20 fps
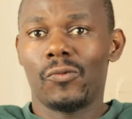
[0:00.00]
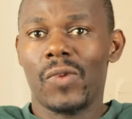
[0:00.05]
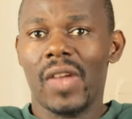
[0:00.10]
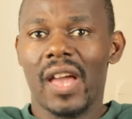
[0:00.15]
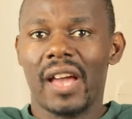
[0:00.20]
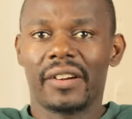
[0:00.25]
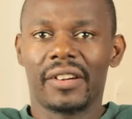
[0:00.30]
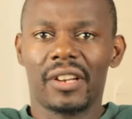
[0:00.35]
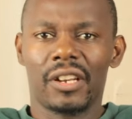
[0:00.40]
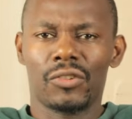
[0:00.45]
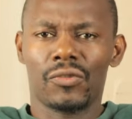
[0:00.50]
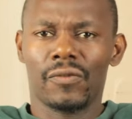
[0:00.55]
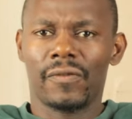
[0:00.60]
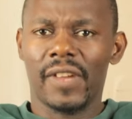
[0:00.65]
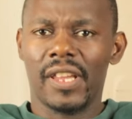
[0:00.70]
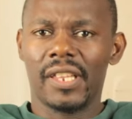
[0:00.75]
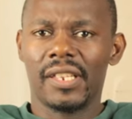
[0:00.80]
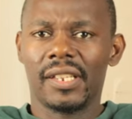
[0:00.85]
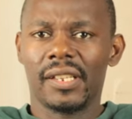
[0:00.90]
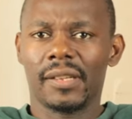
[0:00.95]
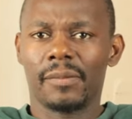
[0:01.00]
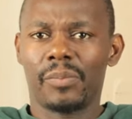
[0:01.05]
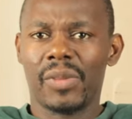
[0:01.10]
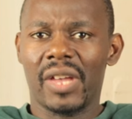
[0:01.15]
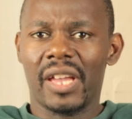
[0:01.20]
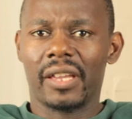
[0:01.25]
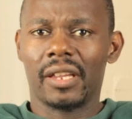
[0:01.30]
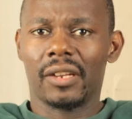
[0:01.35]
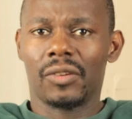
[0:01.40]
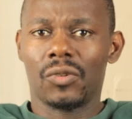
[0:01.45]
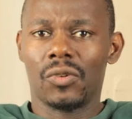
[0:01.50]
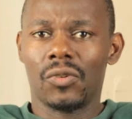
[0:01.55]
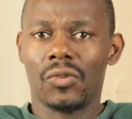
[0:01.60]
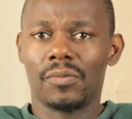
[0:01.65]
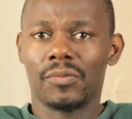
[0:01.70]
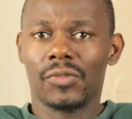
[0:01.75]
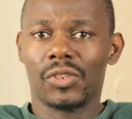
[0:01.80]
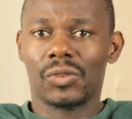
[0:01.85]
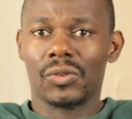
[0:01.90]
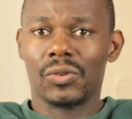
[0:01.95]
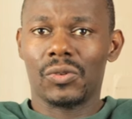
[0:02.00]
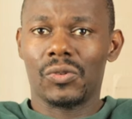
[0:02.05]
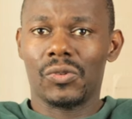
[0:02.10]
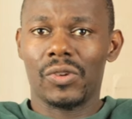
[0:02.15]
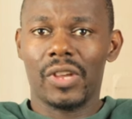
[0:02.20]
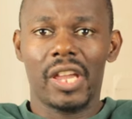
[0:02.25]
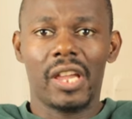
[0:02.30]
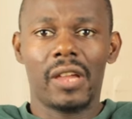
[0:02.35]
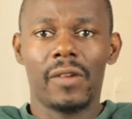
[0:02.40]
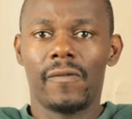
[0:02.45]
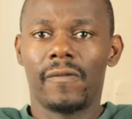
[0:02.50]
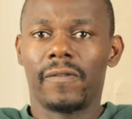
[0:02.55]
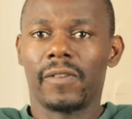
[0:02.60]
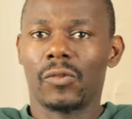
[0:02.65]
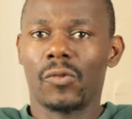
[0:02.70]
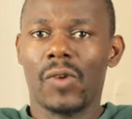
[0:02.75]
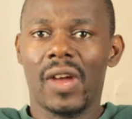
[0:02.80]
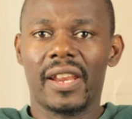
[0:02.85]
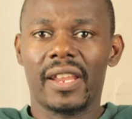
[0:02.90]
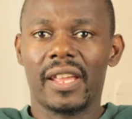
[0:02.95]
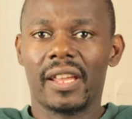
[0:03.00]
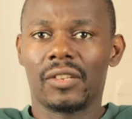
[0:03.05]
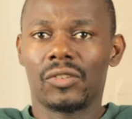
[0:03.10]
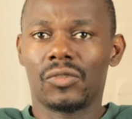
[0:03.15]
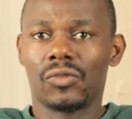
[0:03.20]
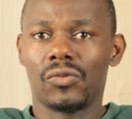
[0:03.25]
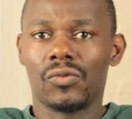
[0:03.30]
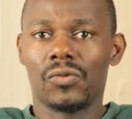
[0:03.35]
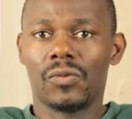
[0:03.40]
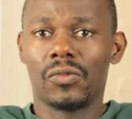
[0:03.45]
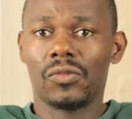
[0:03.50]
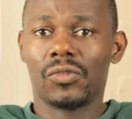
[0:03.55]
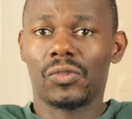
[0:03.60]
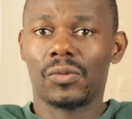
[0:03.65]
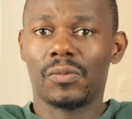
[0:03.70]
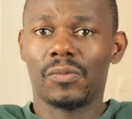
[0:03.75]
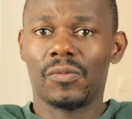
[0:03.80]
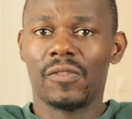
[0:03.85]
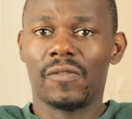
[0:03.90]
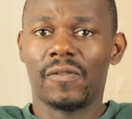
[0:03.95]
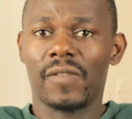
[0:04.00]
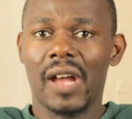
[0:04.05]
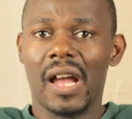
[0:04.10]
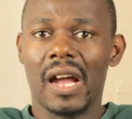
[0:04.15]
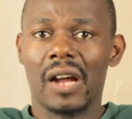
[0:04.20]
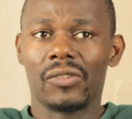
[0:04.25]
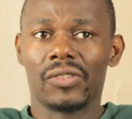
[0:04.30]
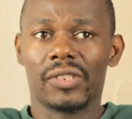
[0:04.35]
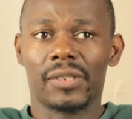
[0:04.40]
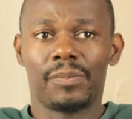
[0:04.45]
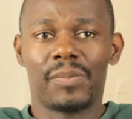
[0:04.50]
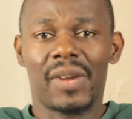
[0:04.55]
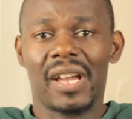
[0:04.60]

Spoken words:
we are renovating back at home, so everyone had to move out.